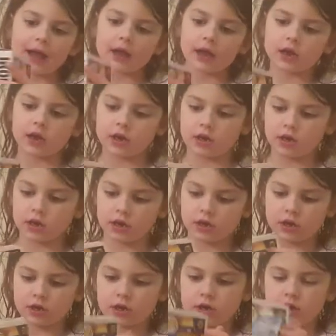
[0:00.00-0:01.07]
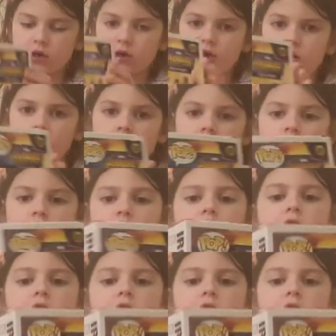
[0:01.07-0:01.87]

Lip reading: (silence)